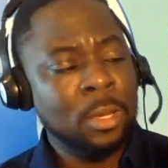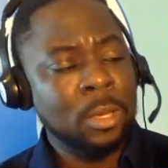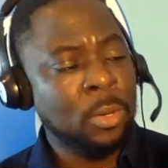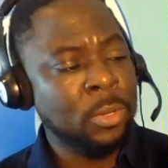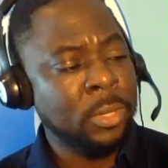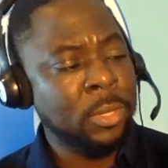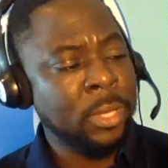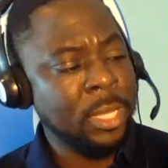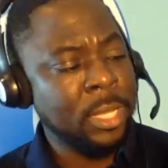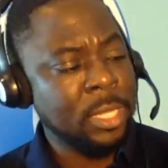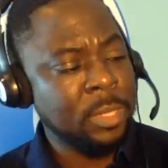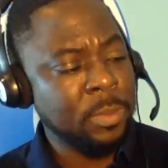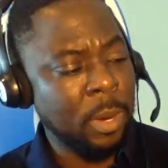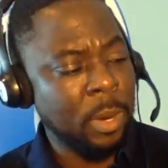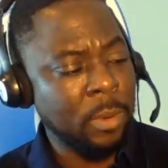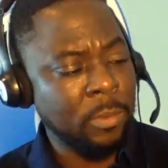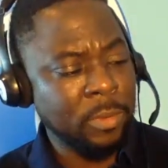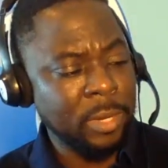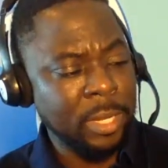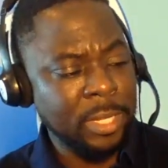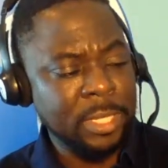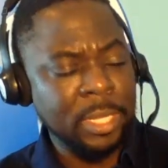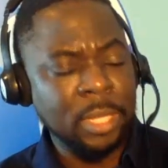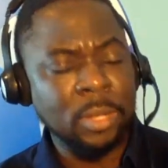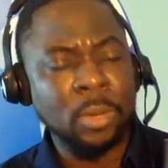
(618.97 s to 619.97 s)
go there
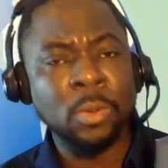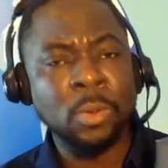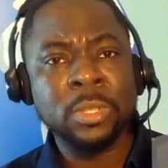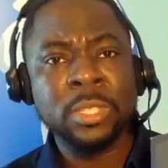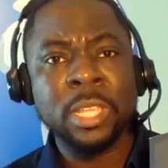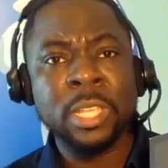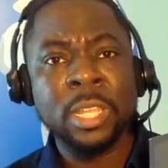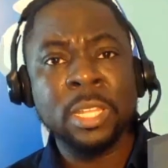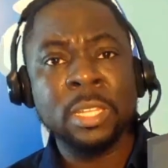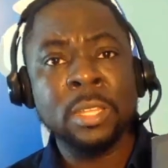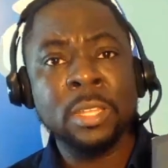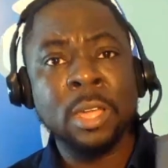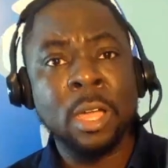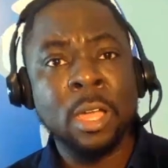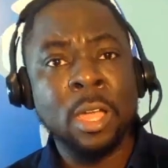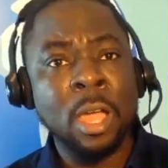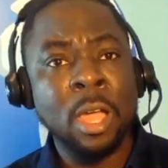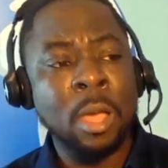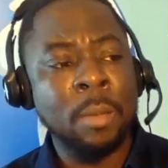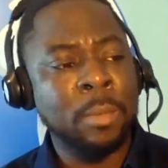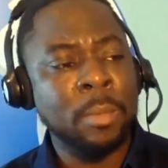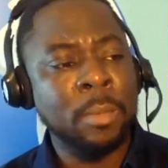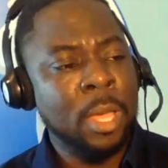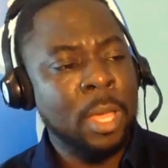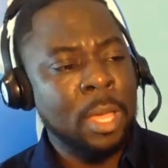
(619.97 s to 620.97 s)

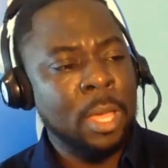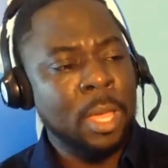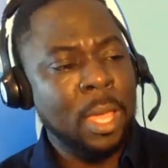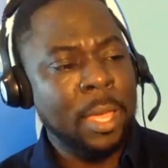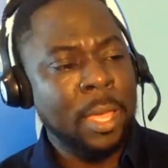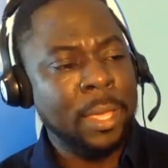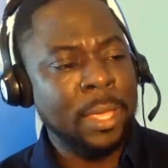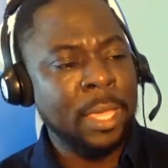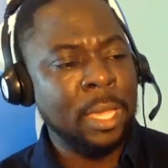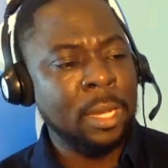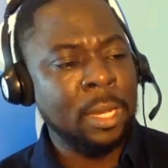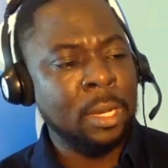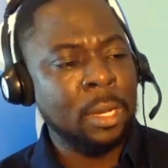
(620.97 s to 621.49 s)
smartrealestatewholesaling.com and